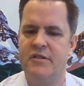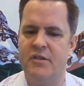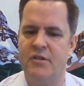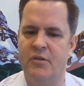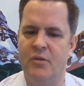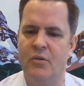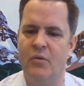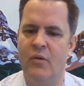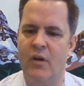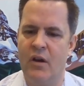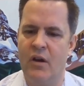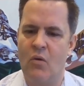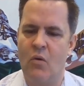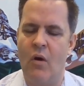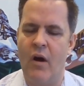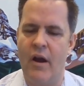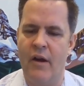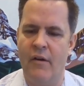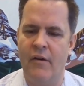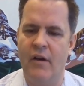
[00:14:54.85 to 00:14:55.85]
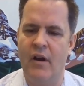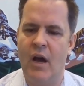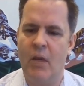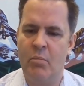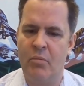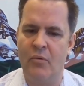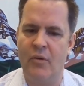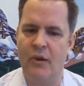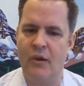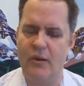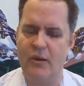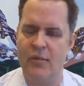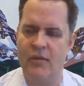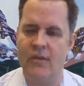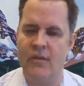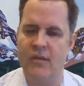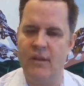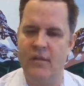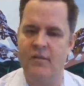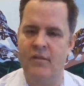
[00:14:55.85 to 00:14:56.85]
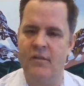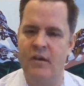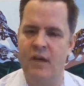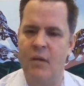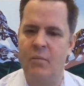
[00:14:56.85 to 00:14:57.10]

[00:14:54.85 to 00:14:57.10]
to acquire and operate these